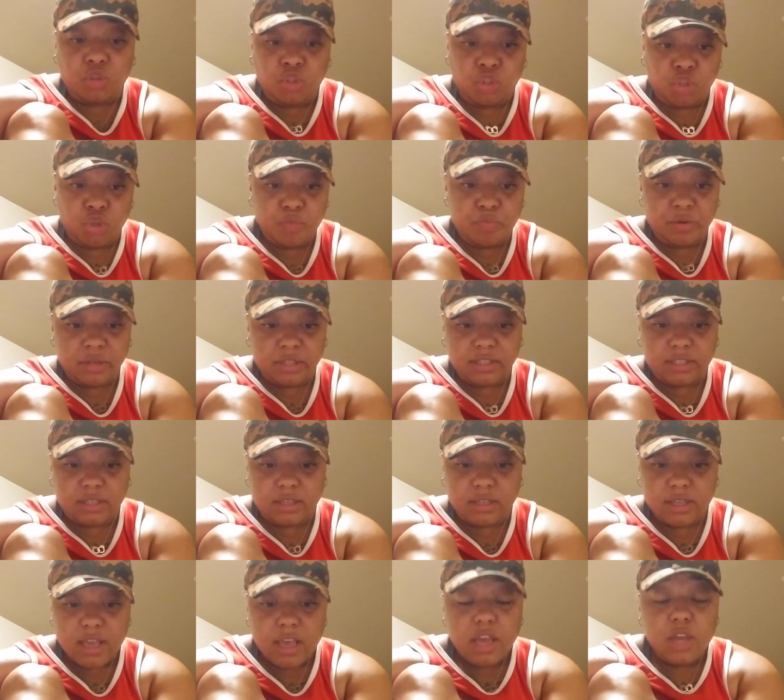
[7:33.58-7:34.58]
you put
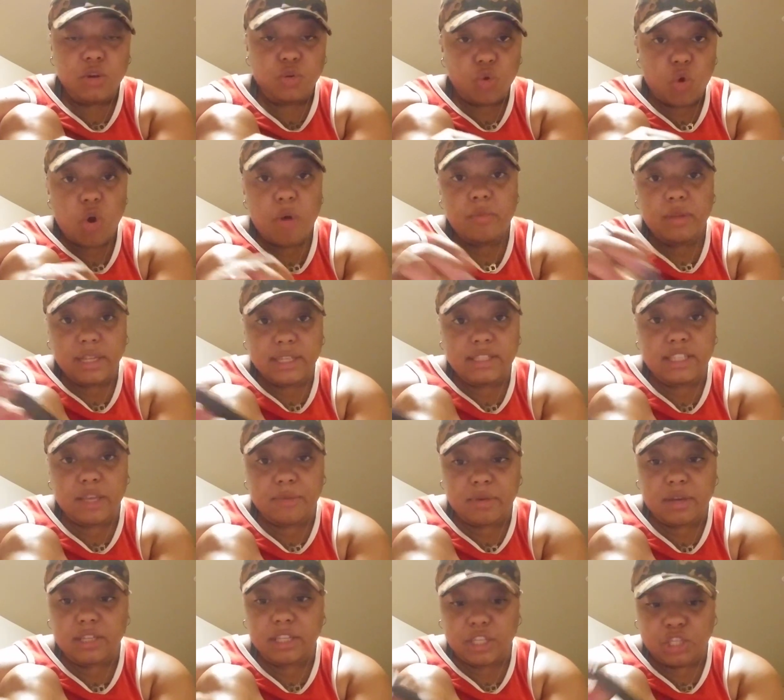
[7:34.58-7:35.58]

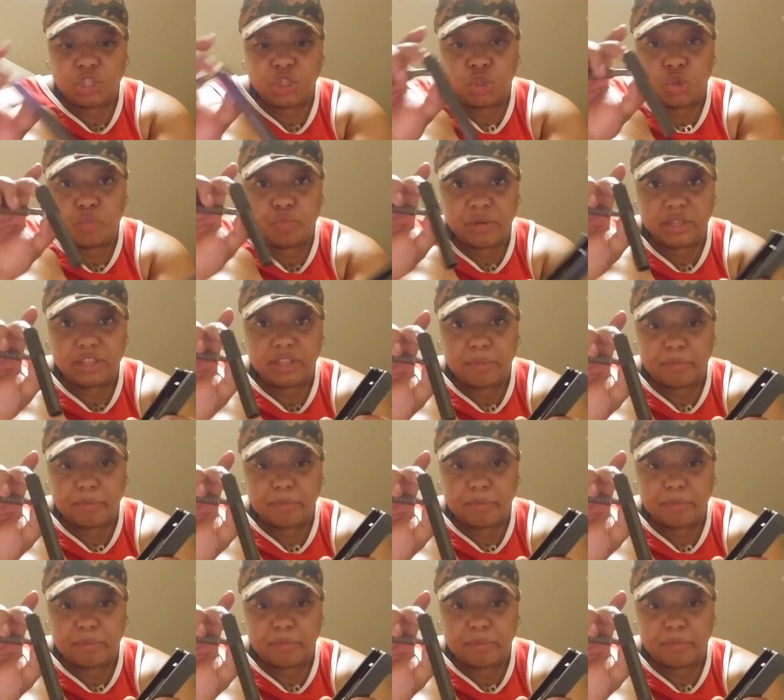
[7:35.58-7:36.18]
typically you put the